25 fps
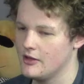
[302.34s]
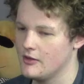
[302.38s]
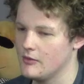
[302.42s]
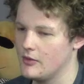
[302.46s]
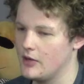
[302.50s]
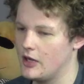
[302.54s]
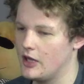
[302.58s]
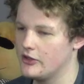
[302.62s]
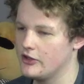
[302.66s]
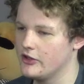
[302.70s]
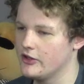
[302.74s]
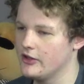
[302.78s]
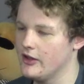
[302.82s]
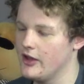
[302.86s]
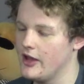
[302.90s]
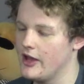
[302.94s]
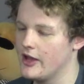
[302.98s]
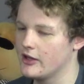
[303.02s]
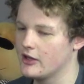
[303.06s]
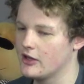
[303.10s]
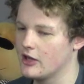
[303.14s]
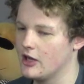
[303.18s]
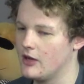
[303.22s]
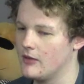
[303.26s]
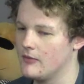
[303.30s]
I did
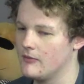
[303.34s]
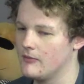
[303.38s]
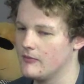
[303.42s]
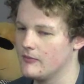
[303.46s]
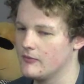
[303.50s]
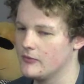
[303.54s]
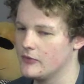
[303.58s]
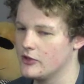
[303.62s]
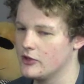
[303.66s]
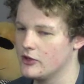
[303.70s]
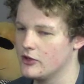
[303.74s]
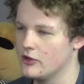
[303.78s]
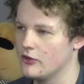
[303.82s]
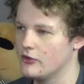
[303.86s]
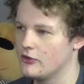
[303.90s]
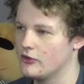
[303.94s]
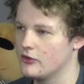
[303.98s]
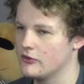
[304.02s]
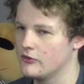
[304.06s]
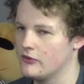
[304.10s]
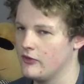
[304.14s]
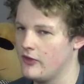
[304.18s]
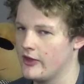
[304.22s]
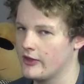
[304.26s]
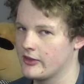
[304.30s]
like the use
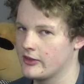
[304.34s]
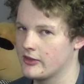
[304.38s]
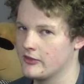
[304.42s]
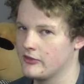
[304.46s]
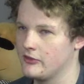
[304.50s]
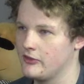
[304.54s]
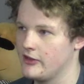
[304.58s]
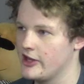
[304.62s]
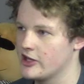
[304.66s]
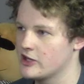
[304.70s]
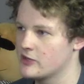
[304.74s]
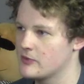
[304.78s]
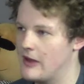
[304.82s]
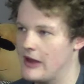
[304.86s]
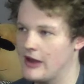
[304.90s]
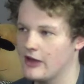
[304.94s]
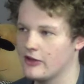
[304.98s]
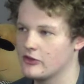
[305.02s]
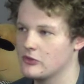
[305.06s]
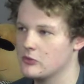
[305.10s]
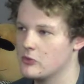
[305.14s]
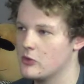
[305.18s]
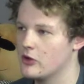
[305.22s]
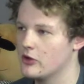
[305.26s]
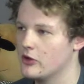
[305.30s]
of like the
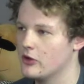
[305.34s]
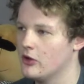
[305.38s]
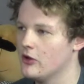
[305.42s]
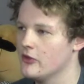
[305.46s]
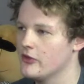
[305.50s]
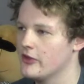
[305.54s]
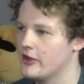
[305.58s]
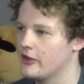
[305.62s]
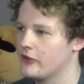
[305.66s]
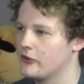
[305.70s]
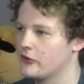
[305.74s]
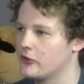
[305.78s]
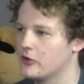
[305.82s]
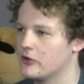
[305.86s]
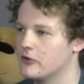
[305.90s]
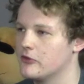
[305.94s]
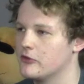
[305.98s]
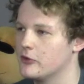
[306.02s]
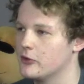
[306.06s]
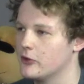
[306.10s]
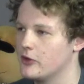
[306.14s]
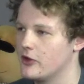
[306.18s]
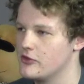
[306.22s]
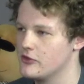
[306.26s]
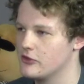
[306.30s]
flashbacks and whatnot that sort of
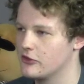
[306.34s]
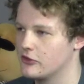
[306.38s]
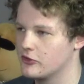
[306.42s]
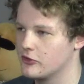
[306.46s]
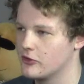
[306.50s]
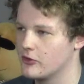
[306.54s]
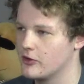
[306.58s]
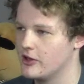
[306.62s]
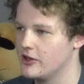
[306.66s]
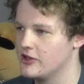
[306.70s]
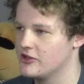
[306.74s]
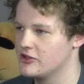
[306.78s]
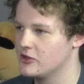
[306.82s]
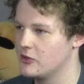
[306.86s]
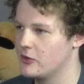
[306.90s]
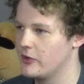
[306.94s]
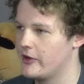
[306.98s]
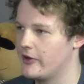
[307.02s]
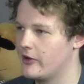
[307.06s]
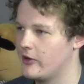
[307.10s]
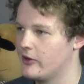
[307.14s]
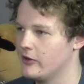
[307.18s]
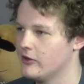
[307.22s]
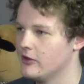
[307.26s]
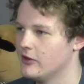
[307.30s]
filled in the story as you
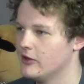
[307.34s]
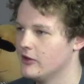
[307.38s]
went on.